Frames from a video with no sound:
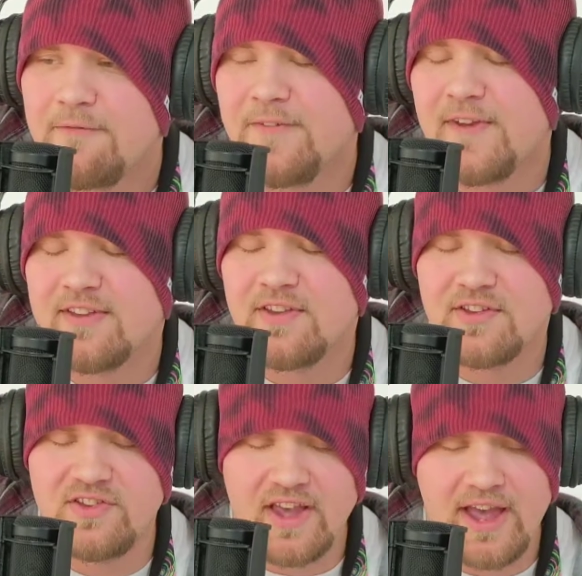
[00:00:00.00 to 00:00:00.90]
Fix or
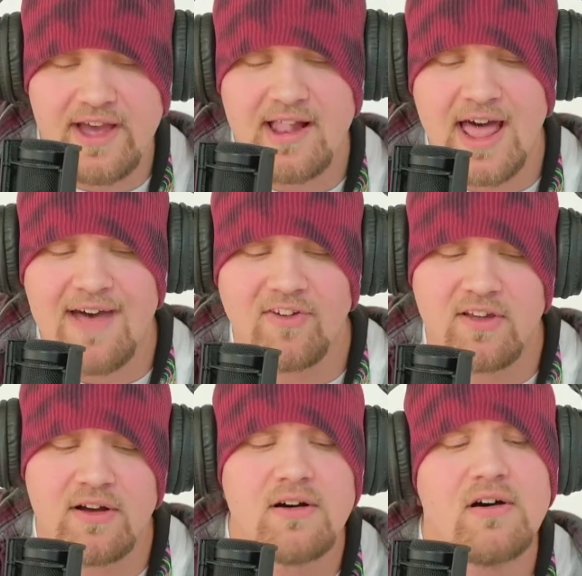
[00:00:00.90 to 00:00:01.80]
say I'll have a
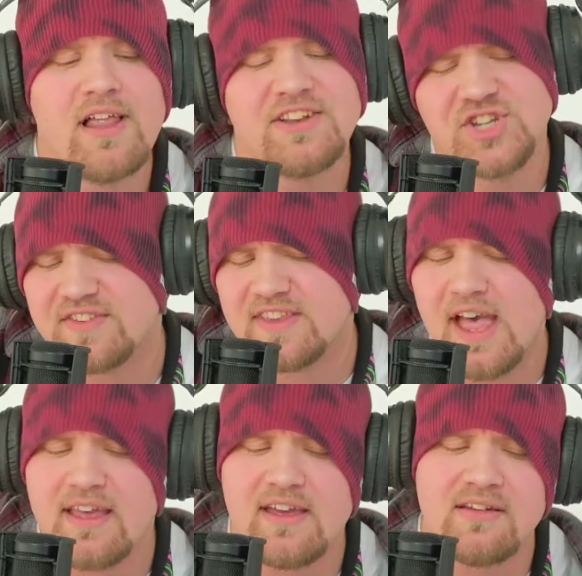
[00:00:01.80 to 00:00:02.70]
cold. I just
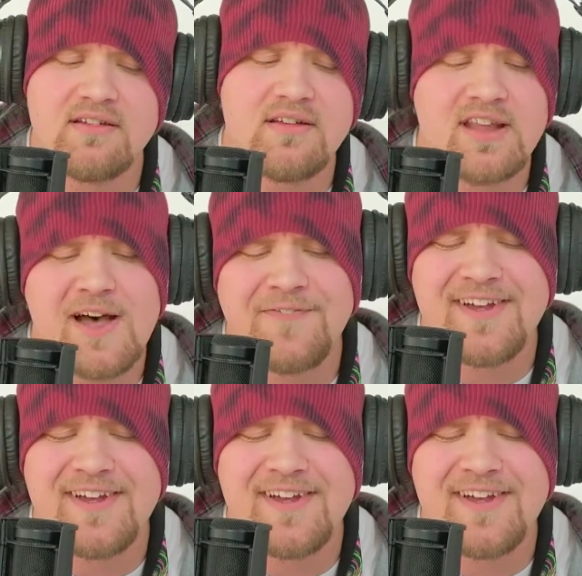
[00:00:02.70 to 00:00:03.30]
can't get enough on